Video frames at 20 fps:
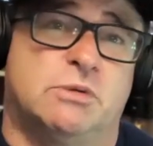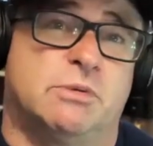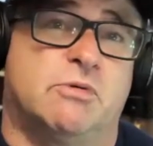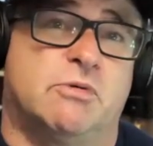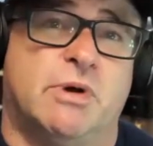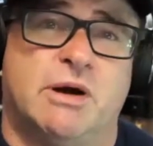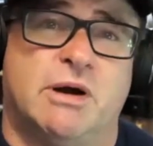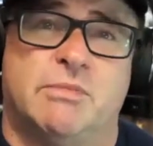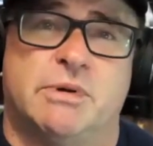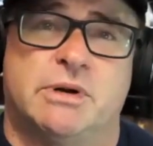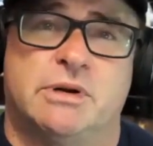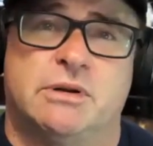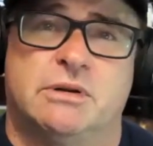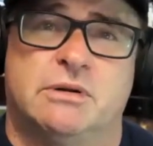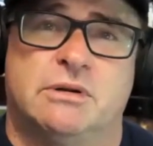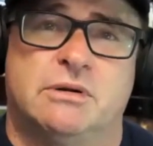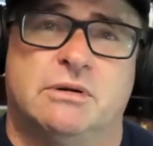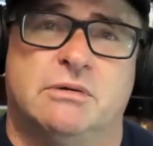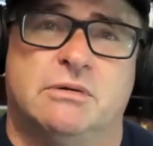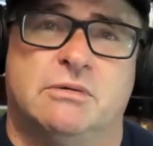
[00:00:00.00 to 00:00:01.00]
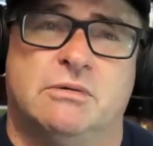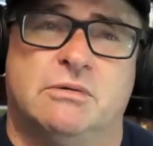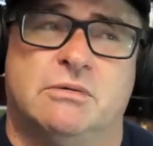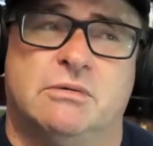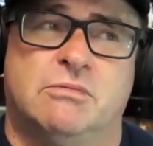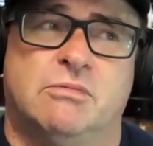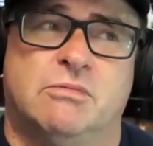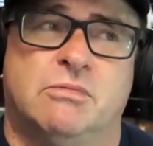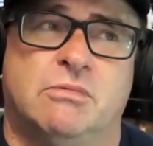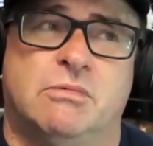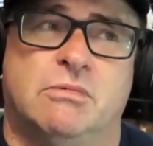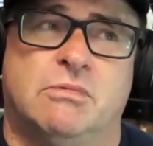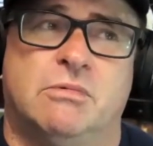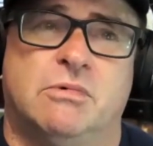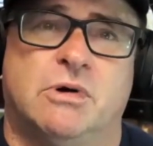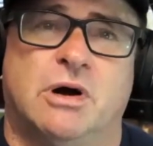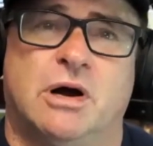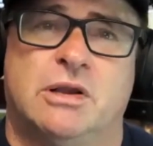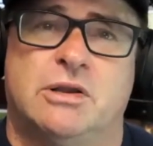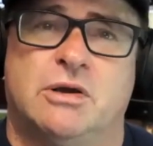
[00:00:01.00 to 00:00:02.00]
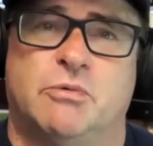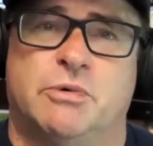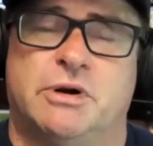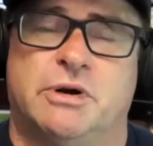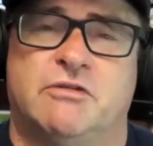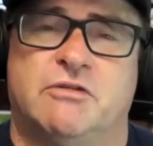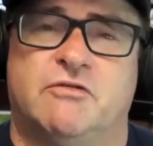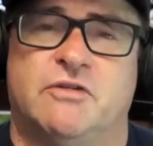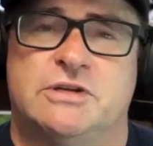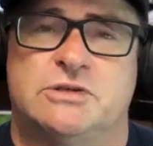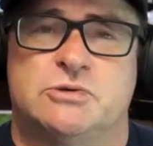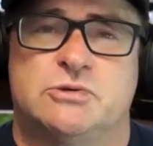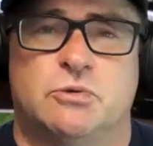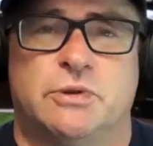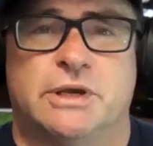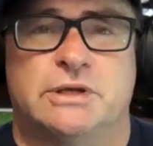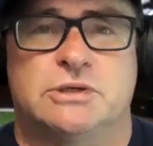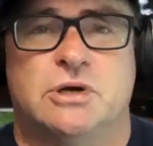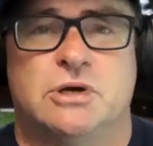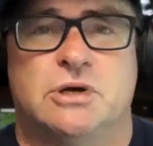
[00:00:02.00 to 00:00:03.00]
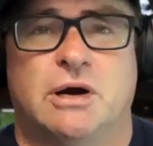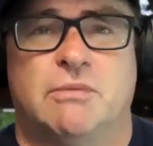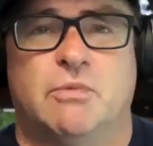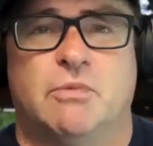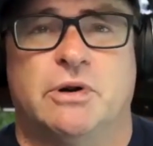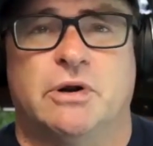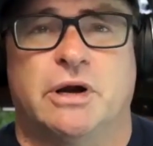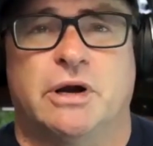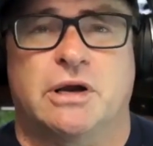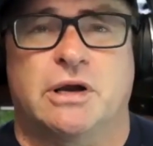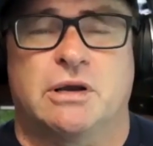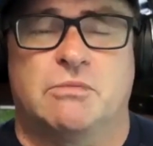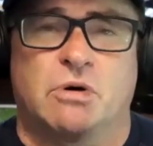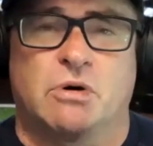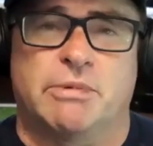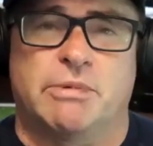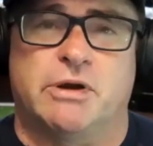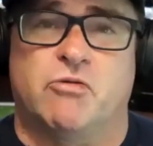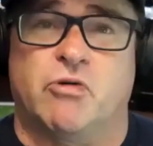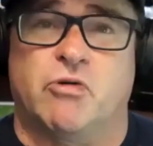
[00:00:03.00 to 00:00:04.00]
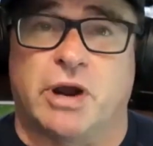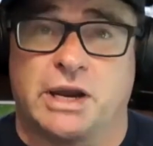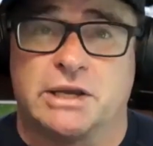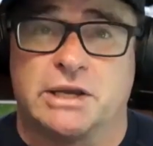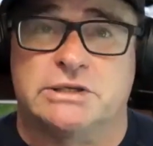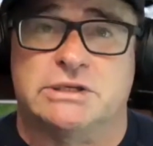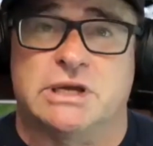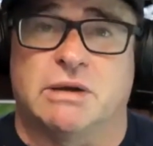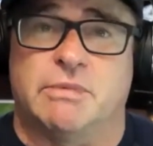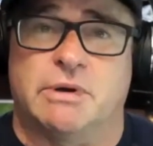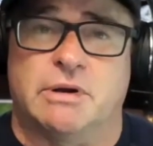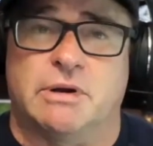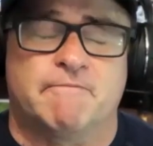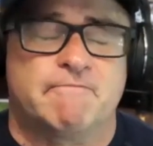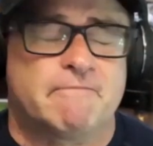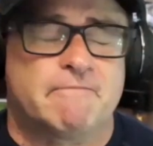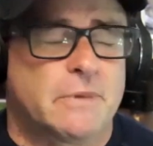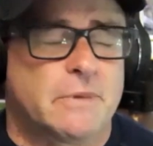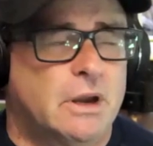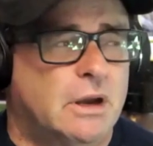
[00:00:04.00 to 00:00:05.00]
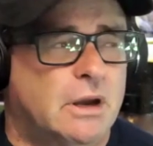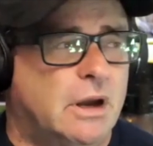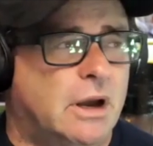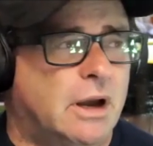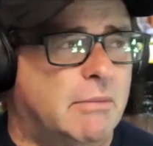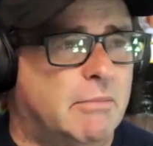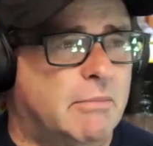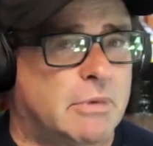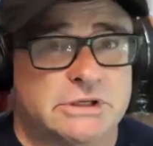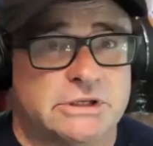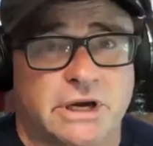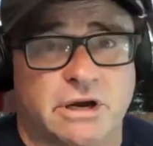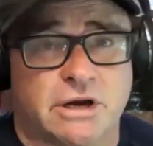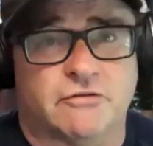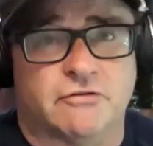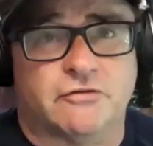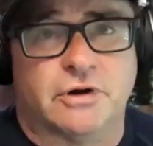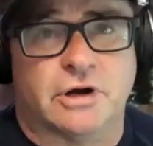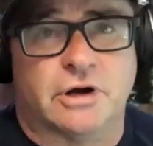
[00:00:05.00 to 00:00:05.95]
around, but I don't want to invest all that time when I can probably create something myself.